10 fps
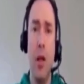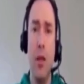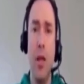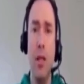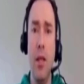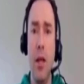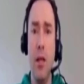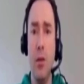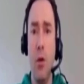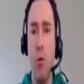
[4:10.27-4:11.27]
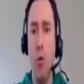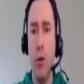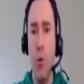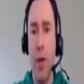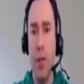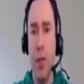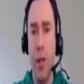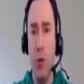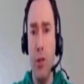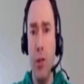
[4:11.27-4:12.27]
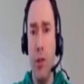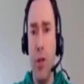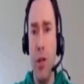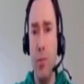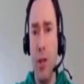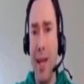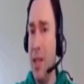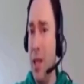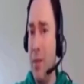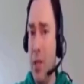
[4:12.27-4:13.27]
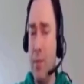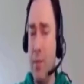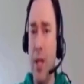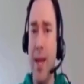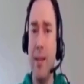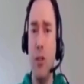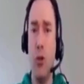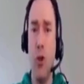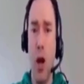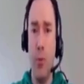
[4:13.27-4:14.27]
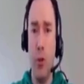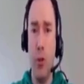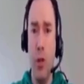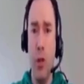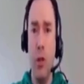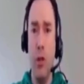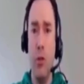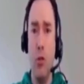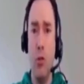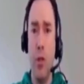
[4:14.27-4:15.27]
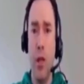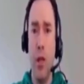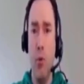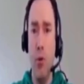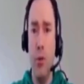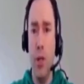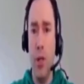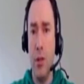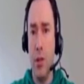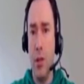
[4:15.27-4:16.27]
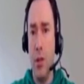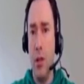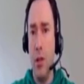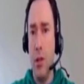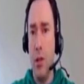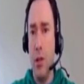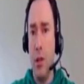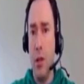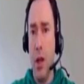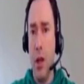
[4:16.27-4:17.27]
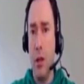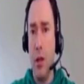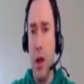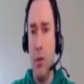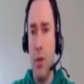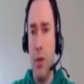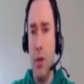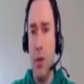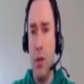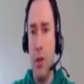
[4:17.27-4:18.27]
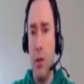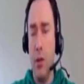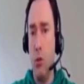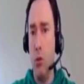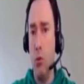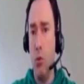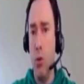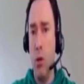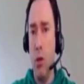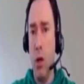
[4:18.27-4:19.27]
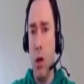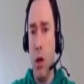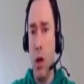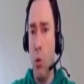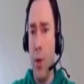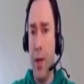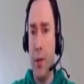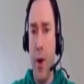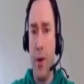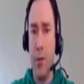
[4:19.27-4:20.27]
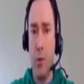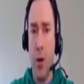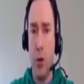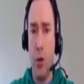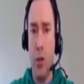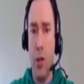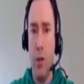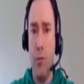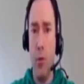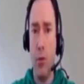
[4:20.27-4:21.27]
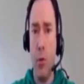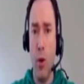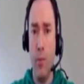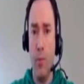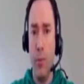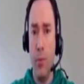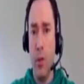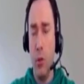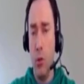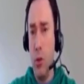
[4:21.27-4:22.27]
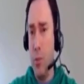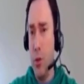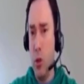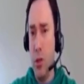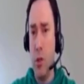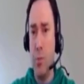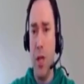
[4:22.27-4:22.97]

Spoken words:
In that case, of course, we can take on d3, but that gives him an extra option to play pawn takes and cover the two weak squares, especially the e4 square. So this position is